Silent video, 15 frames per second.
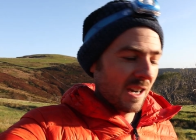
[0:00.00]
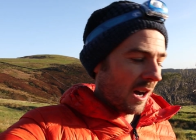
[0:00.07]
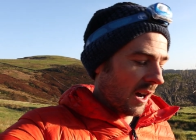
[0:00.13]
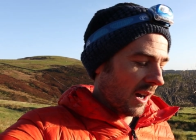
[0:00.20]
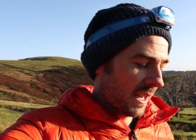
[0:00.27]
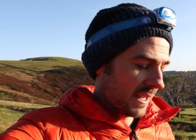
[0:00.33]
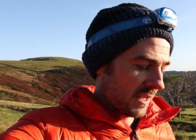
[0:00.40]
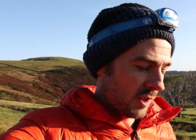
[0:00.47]

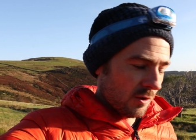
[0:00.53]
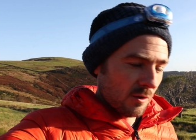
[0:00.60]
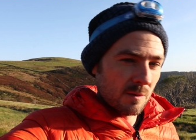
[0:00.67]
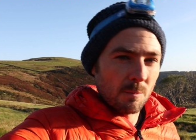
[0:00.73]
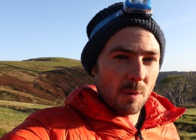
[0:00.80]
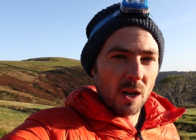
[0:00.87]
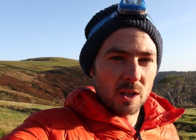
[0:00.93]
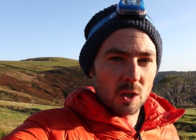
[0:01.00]
I
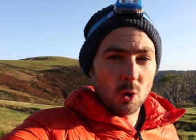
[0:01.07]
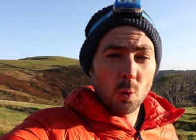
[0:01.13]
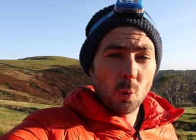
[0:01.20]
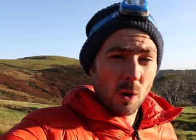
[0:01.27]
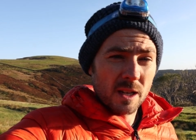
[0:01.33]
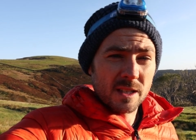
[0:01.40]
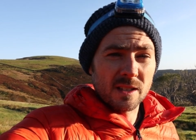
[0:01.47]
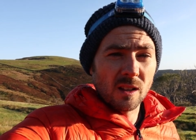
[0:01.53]
use mine
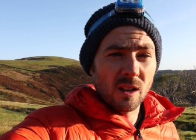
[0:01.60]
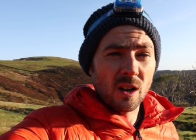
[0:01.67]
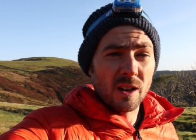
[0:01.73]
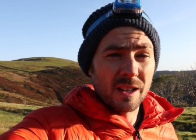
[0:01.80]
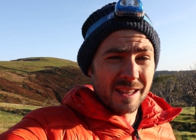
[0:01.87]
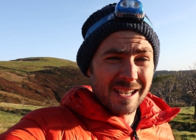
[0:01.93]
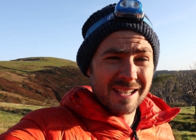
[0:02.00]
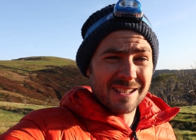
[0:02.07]
quite a lot,
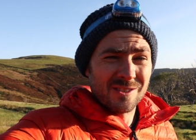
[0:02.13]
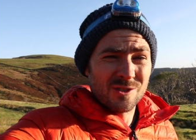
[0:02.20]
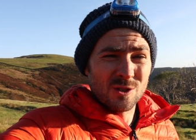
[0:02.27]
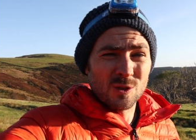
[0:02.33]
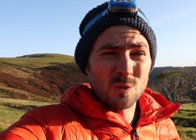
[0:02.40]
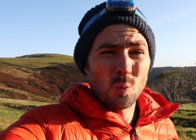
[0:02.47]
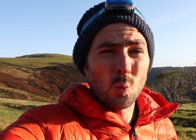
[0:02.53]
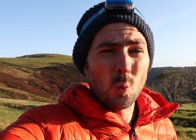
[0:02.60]
and this is
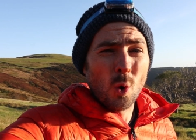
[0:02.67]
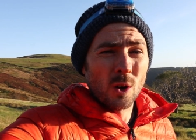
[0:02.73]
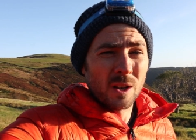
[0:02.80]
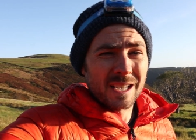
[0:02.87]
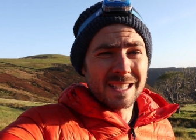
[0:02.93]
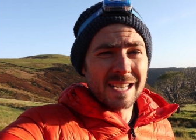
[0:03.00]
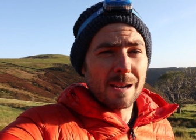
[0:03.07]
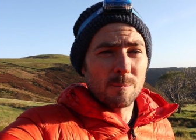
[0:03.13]
just one
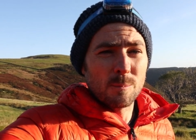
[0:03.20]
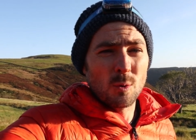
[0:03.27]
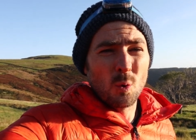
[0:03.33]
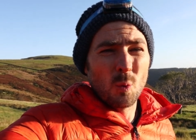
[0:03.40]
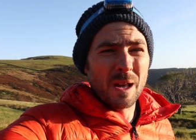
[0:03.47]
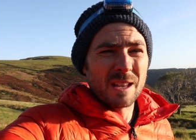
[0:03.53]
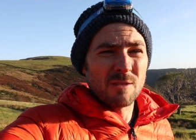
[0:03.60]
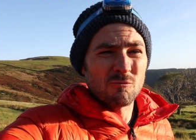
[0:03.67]

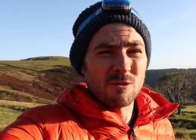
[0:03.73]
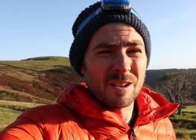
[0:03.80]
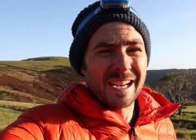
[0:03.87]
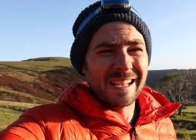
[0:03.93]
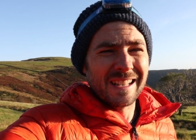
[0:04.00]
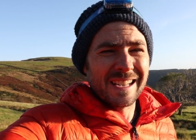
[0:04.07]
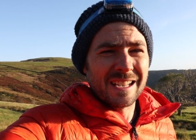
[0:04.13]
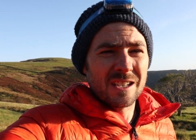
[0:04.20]
example where they
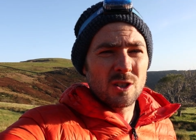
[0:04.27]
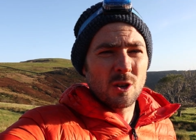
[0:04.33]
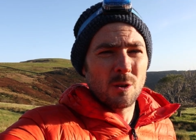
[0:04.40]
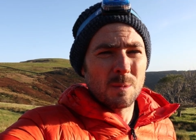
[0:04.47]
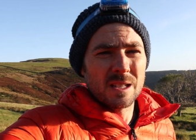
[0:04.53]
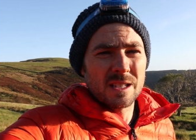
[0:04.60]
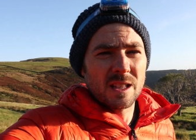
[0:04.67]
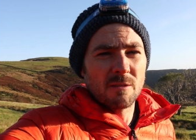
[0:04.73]
really
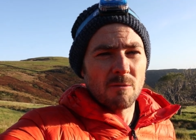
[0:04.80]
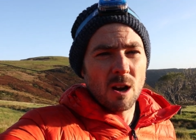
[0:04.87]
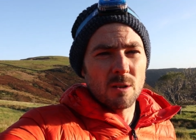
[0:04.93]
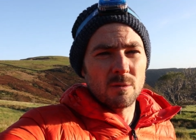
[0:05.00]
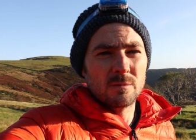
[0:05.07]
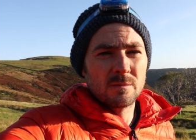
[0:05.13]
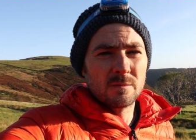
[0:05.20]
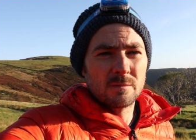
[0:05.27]
come into their
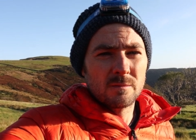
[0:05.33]
own.